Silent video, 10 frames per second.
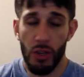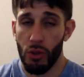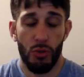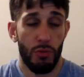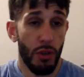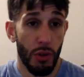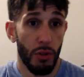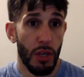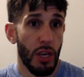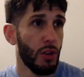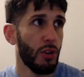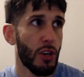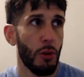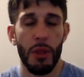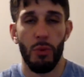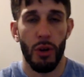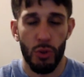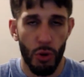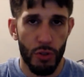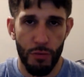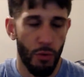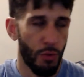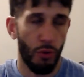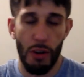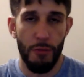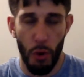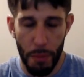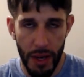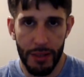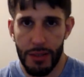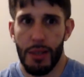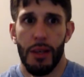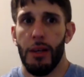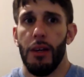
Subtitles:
he'll be the one who throws 3-4 picks.